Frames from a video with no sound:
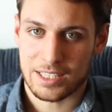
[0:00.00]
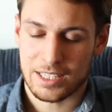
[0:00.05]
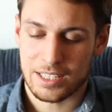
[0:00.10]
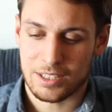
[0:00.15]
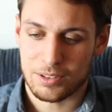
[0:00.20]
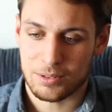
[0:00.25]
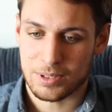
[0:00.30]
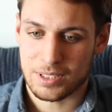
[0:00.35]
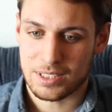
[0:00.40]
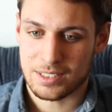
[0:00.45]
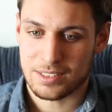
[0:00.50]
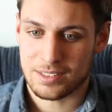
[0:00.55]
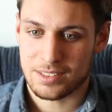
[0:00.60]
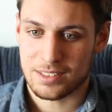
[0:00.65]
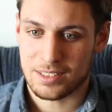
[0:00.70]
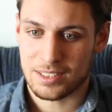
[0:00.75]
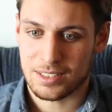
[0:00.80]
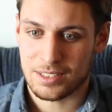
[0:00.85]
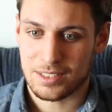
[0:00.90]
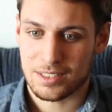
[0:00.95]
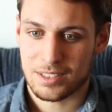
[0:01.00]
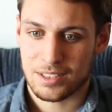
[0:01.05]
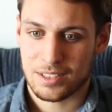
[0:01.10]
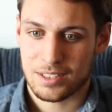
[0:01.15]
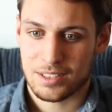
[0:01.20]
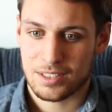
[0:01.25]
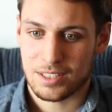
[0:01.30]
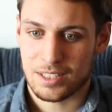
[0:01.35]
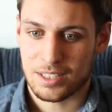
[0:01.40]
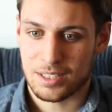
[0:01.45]
can't wait to see
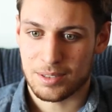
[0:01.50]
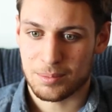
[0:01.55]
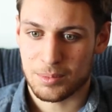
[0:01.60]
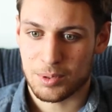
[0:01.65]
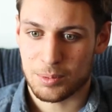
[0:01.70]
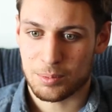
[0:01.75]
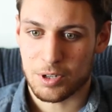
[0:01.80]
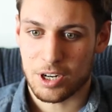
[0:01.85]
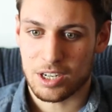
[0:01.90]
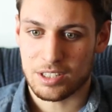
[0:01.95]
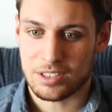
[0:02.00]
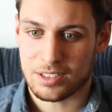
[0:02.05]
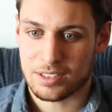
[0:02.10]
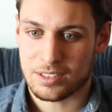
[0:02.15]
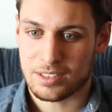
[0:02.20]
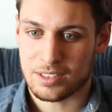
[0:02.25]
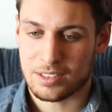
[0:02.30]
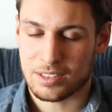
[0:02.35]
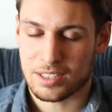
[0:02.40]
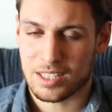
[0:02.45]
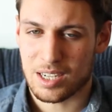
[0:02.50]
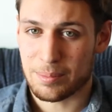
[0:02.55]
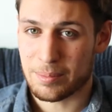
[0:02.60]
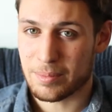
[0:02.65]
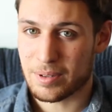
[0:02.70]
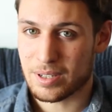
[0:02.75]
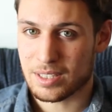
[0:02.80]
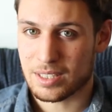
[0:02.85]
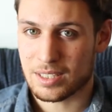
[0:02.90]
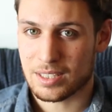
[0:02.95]
the projects that
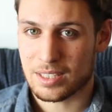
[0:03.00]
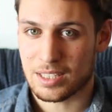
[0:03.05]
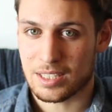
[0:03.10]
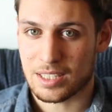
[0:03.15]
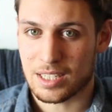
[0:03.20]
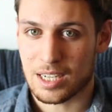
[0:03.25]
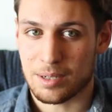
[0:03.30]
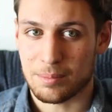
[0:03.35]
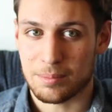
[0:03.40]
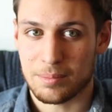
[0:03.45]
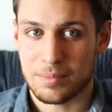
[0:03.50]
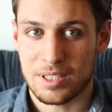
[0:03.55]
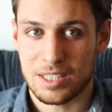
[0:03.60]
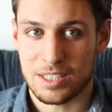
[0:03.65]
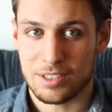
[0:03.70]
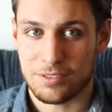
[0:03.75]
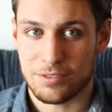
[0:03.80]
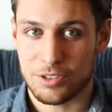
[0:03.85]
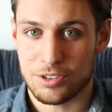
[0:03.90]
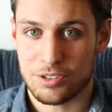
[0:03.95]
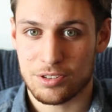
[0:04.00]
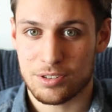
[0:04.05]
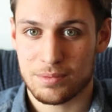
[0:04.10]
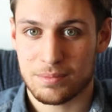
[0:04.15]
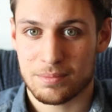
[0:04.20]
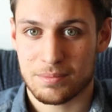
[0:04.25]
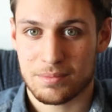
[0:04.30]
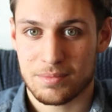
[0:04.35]
are gonna come in the future.